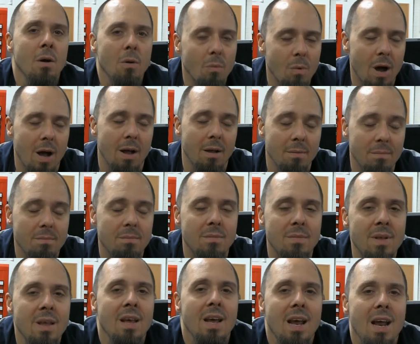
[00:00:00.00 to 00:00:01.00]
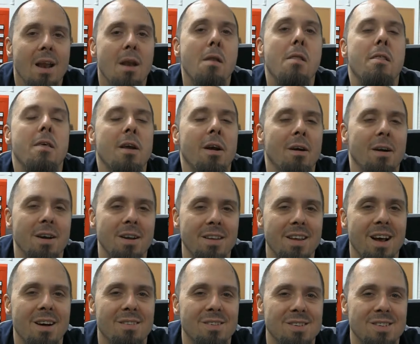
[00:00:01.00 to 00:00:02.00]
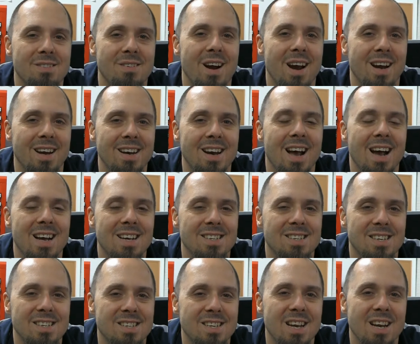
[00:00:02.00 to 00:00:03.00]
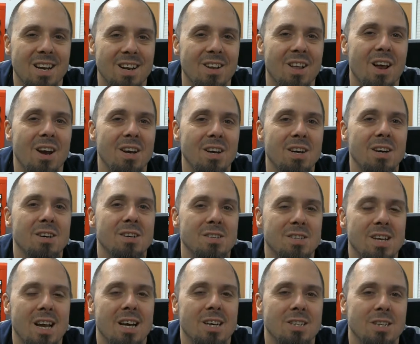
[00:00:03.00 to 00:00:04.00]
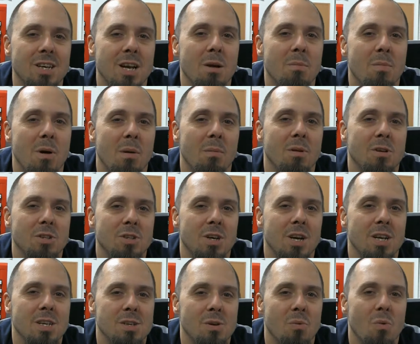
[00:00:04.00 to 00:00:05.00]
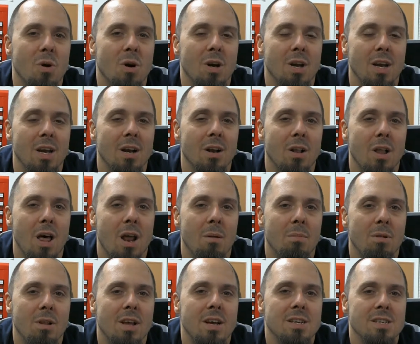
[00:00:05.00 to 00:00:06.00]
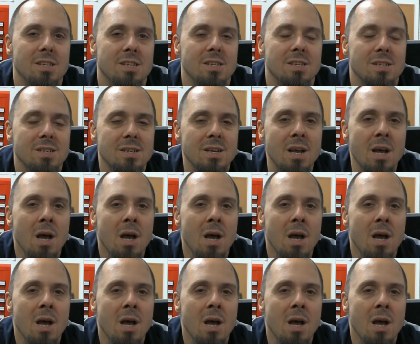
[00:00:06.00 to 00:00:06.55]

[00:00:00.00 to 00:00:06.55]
Well, in theory, that was recognized. It's taken a lot of years to actually get public transit working in a lot of places.